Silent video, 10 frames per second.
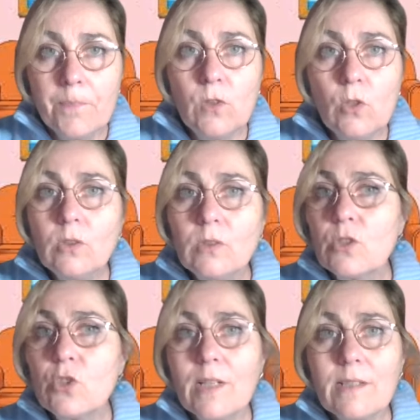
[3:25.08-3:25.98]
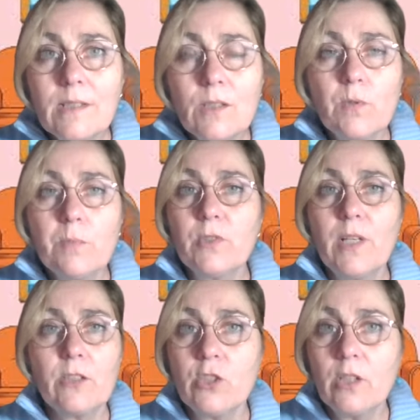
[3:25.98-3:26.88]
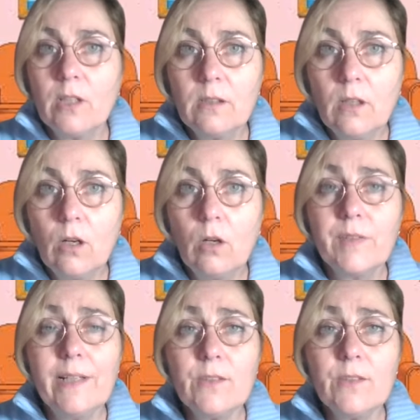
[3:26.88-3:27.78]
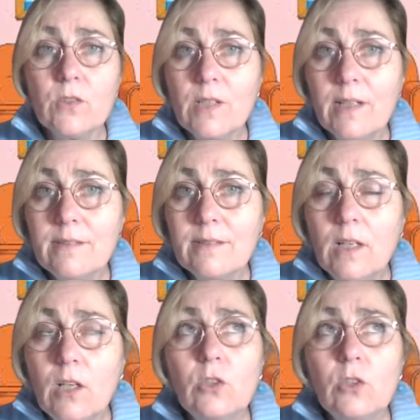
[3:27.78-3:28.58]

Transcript: not just a reproduction of an exercise,